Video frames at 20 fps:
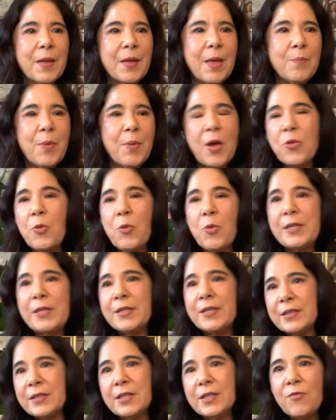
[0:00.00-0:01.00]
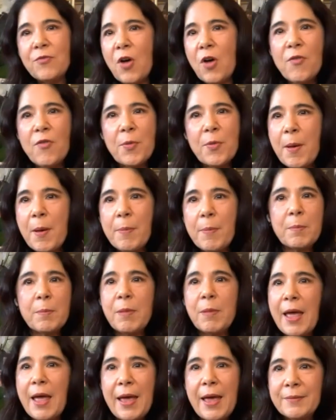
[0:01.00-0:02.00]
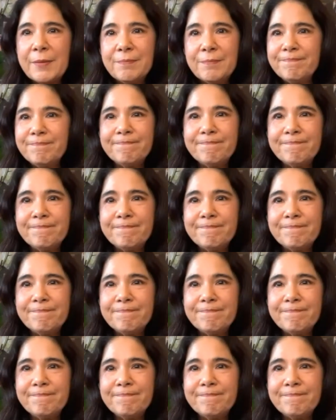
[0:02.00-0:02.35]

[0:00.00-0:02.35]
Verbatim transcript: and by the way, it doesn't involve a public plan.